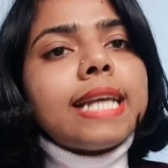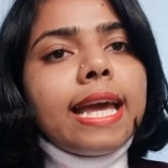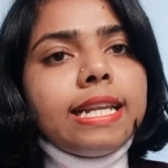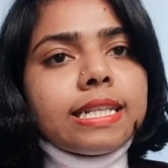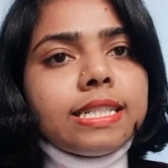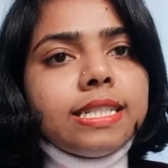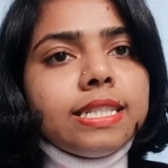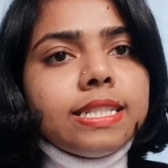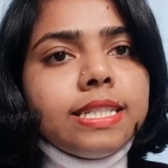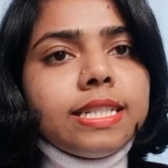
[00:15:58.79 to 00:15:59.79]

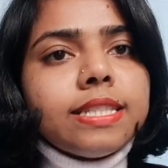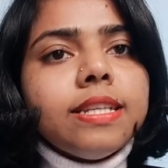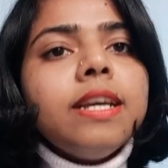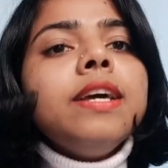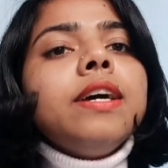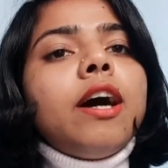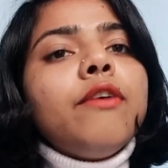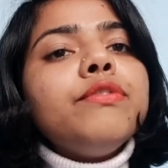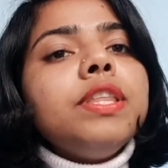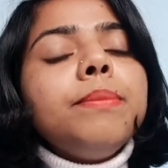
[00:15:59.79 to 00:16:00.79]
characteristics of the